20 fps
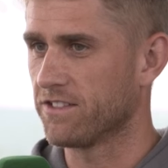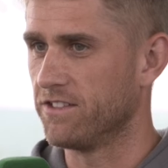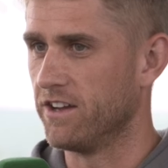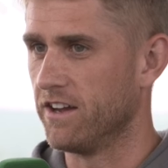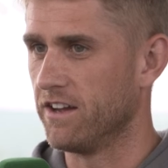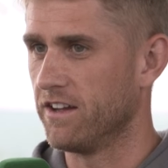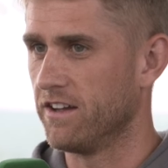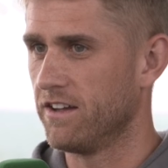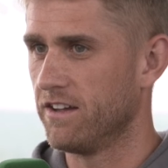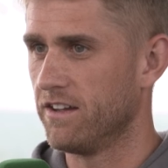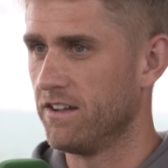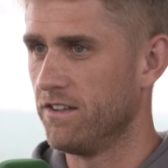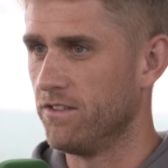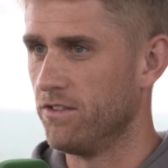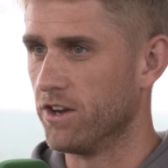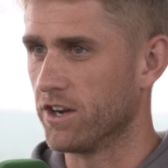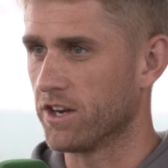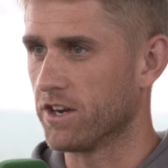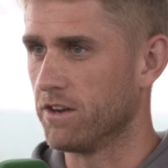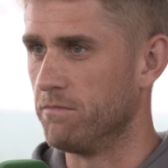
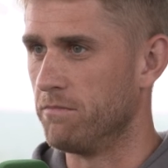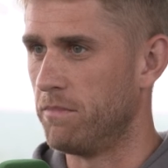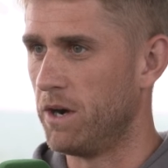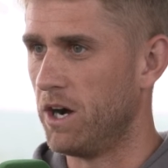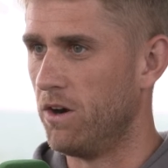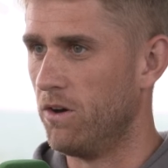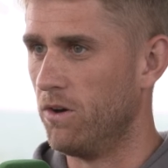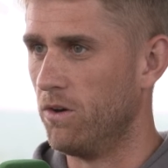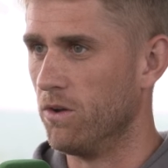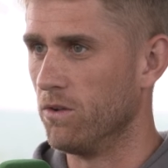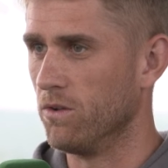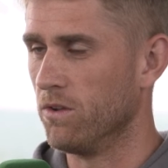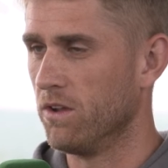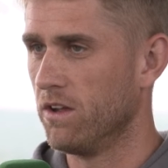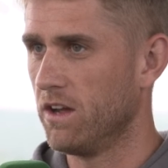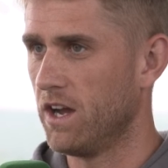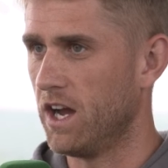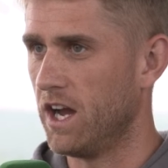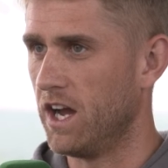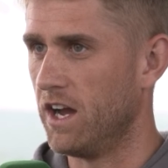that can bowl
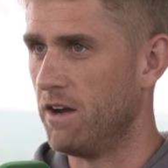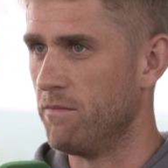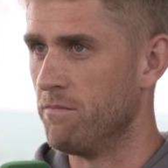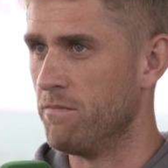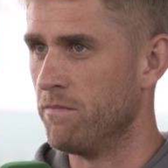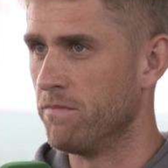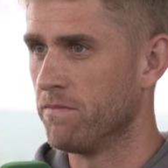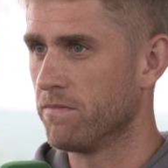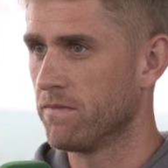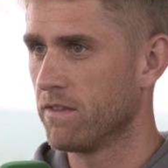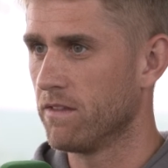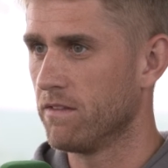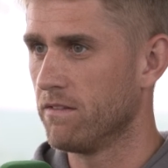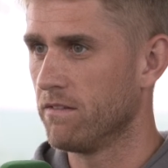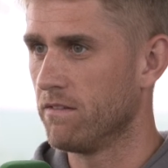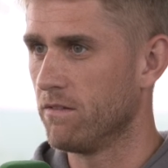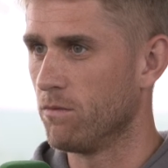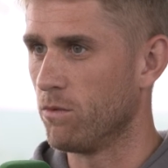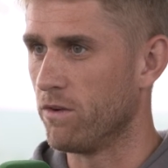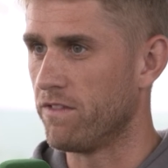
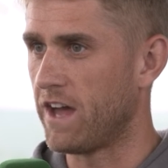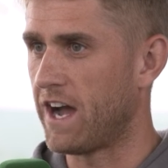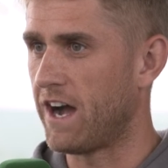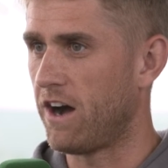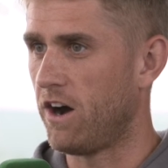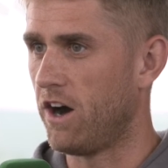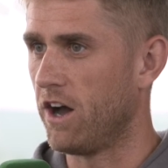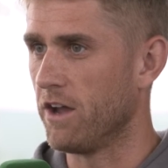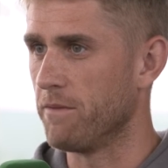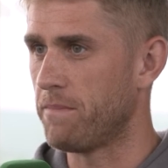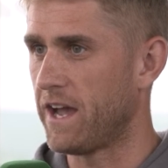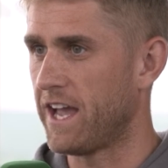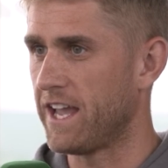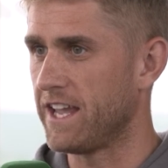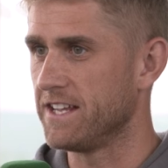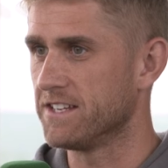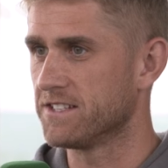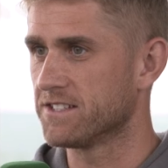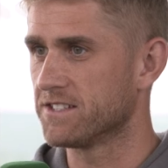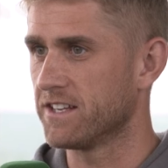with that high
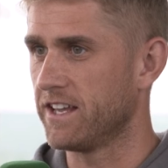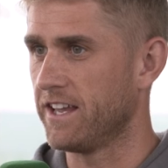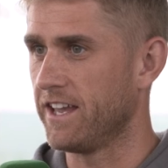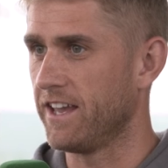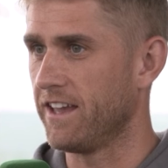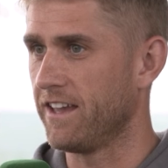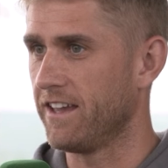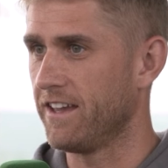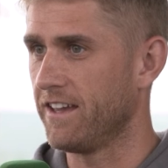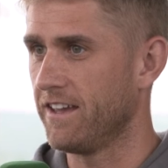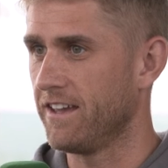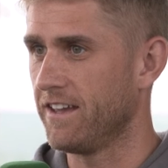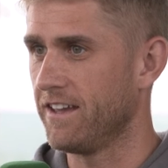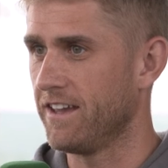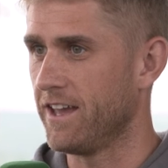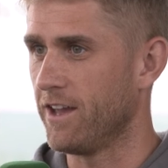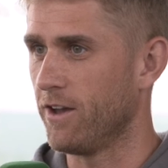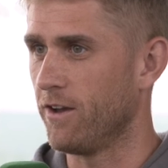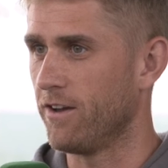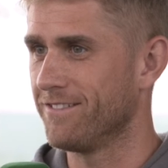pace, it
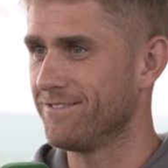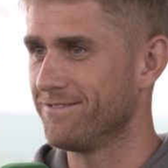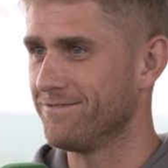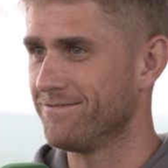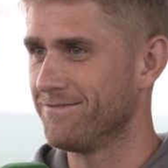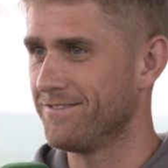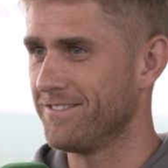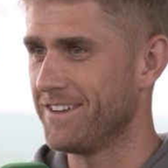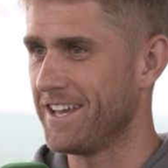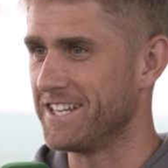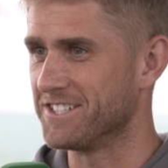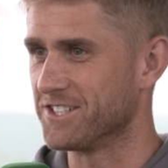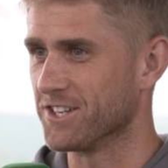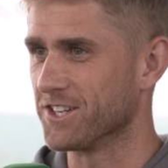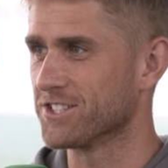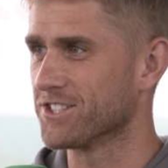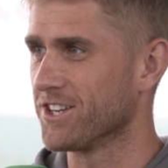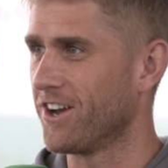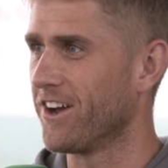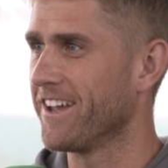is
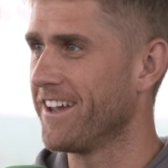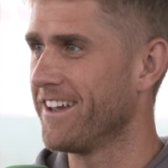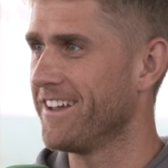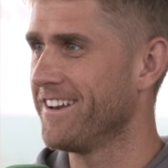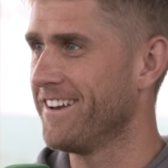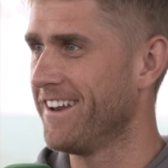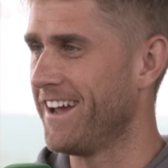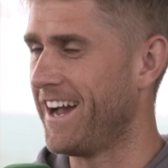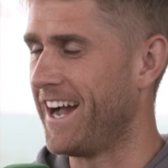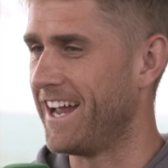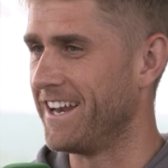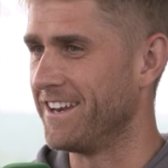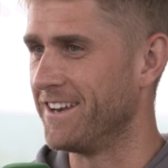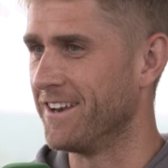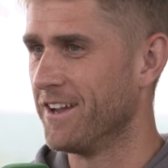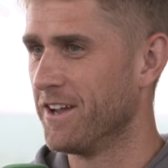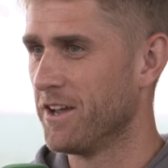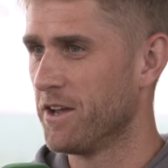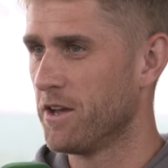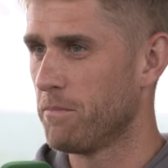exciting, and
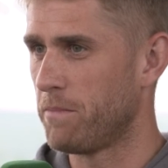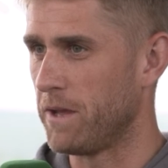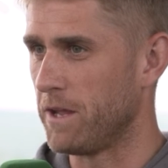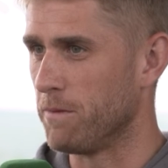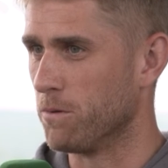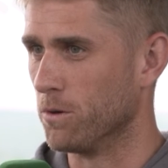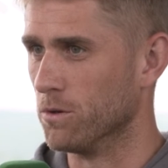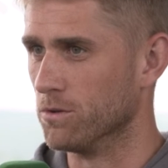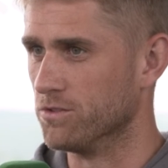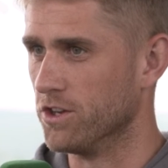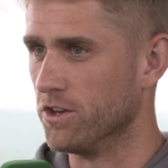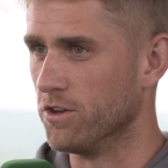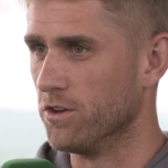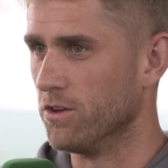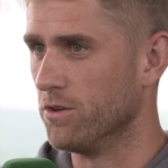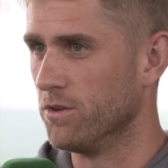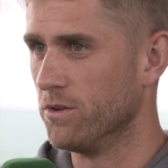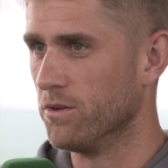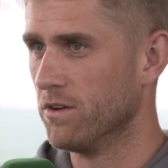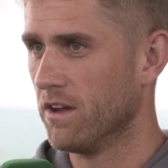people
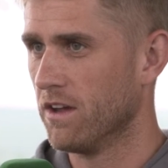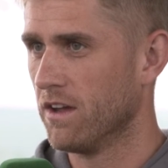do.